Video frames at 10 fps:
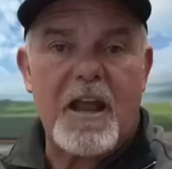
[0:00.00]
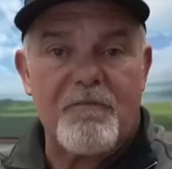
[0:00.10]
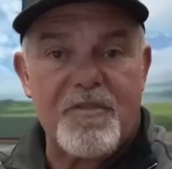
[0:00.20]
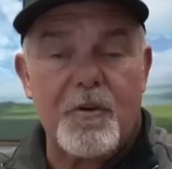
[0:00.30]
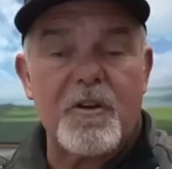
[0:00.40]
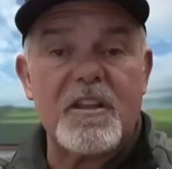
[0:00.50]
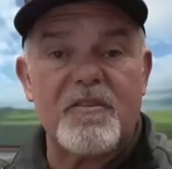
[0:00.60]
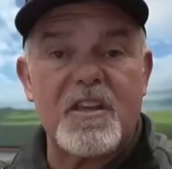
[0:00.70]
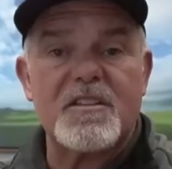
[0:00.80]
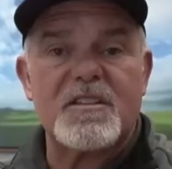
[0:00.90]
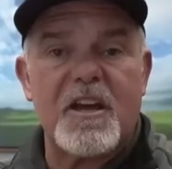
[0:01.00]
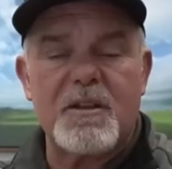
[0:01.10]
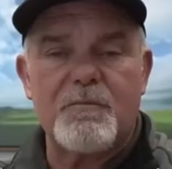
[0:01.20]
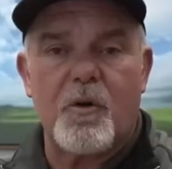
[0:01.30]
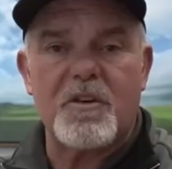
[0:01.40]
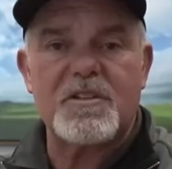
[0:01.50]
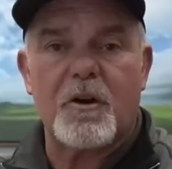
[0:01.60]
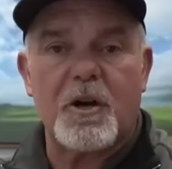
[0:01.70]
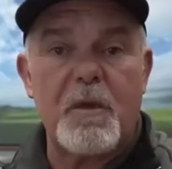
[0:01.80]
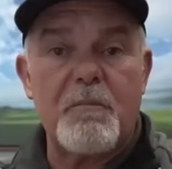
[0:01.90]
have 30 of these cutting boards that
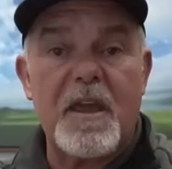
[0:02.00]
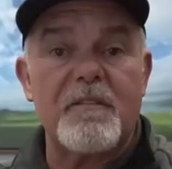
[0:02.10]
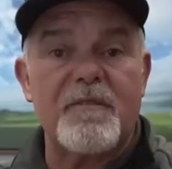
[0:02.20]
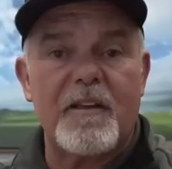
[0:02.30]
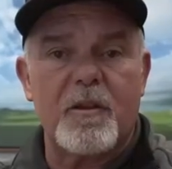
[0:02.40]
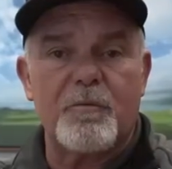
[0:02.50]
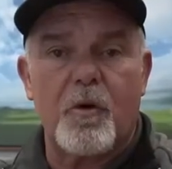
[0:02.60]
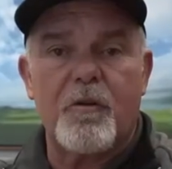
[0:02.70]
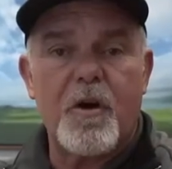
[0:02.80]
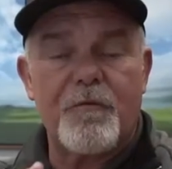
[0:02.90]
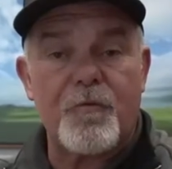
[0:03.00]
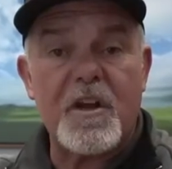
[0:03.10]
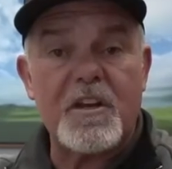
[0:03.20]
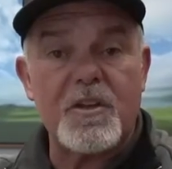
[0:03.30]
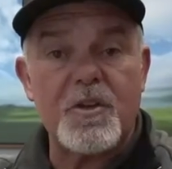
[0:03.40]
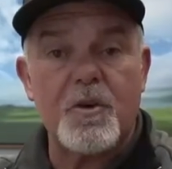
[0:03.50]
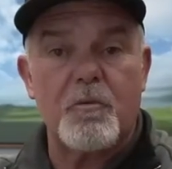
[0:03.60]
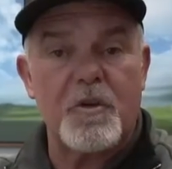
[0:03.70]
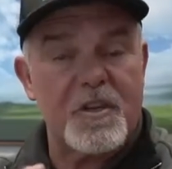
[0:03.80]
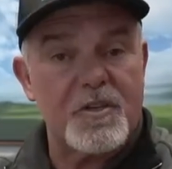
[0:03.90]
are gonna be made available free to you
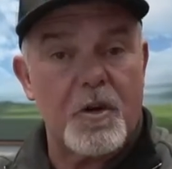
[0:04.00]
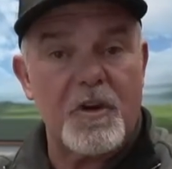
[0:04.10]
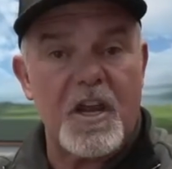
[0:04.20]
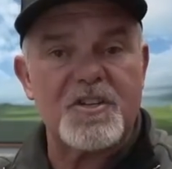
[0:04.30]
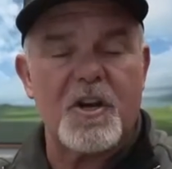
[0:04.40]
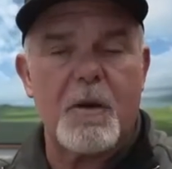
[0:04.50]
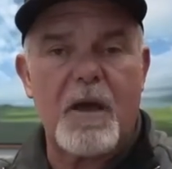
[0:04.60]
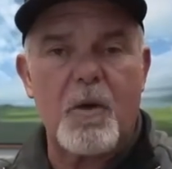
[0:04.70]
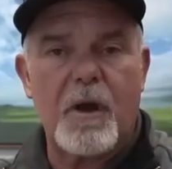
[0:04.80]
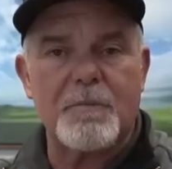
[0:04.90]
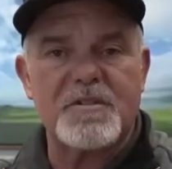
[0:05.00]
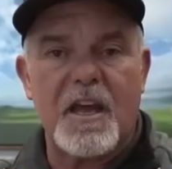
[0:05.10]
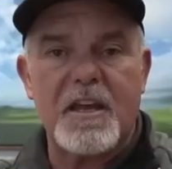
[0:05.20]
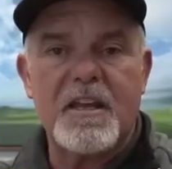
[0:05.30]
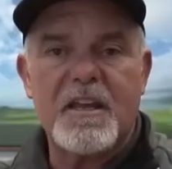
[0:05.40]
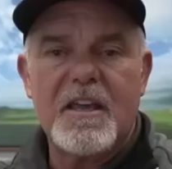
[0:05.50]
with a donation on my website.